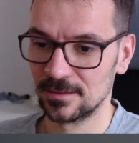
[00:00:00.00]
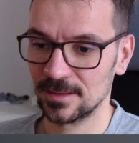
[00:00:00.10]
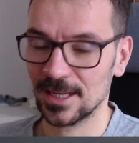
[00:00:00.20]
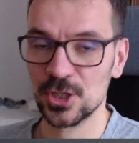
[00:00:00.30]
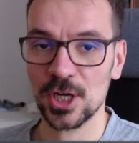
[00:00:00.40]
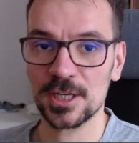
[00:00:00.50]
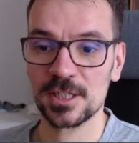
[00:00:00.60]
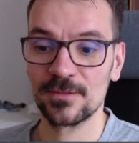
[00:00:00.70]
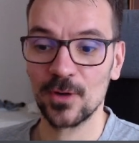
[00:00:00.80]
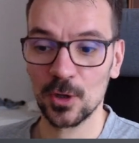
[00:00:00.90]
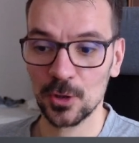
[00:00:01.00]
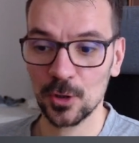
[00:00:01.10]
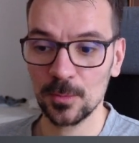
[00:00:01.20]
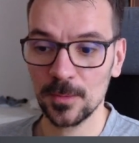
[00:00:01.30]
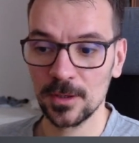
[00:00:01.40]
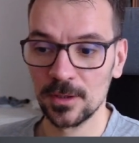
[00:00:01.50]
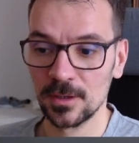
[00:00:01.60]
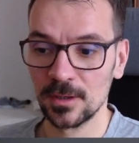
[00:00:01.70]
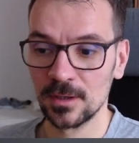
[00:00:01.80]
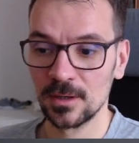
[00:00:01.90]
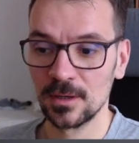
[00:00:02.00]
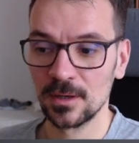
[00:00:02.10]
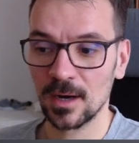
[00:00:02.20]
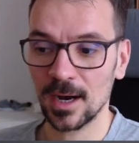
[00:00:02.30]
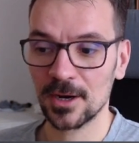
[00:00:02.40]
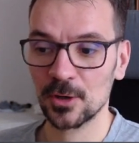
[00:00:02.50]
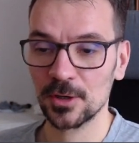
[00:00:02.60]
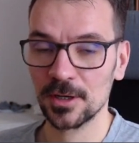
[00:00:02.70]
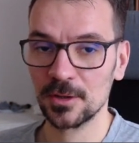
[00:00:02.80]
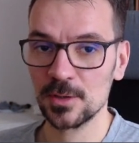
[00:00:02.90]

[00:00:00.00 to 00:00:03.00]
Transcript: that changes volume according